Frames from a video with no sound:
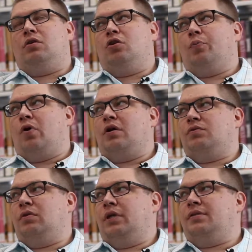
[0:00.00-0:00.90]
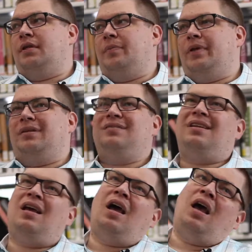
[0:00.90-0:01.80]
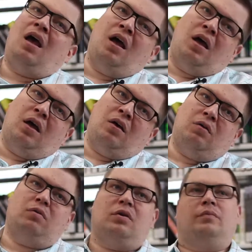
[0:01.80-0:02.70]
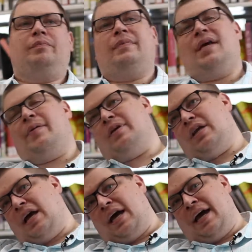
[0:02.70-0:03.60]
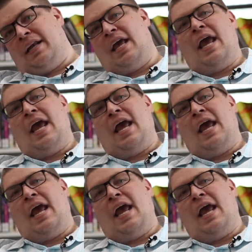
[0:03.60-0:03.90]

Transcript: your boss will instantly be like, no, or maybe not.